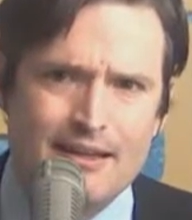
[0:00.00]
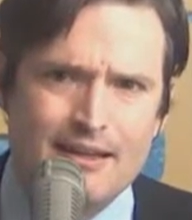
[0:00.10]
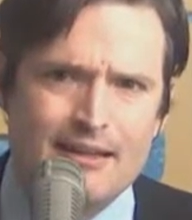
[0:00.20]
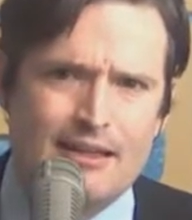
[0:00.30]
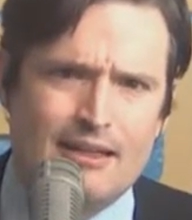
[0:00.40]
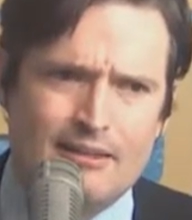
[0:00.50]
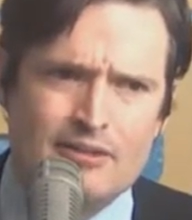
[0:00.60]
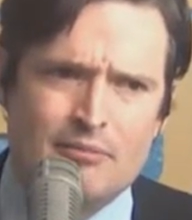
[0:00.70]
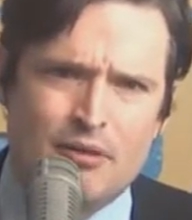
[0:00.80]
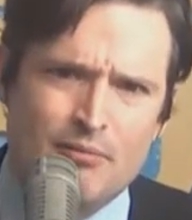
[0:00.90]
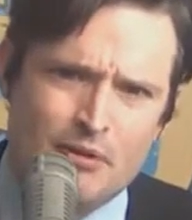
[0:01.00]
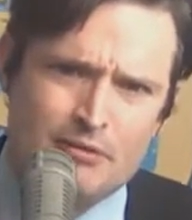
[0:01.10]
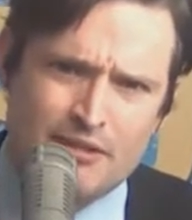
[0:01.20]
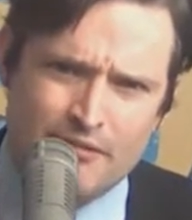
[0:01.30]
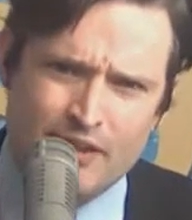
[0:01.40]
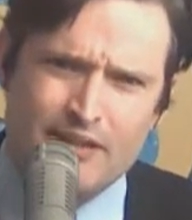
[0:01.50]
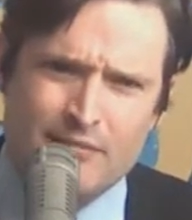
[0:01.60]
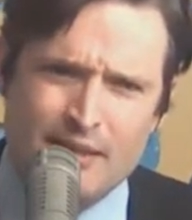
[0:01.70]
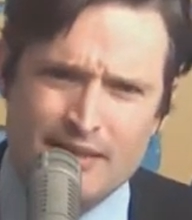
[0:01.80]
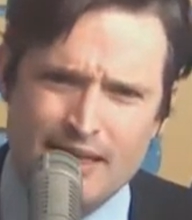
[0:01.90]
it, it also promotes the
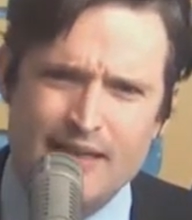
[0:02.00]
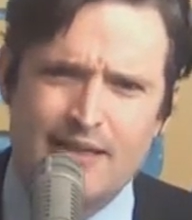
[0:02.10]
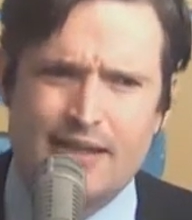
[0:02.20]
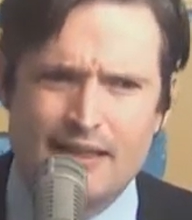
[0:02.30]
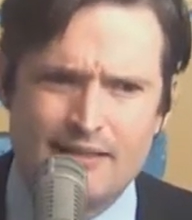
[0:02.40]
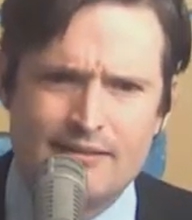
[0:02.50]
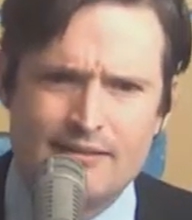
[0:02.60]
victim mentality.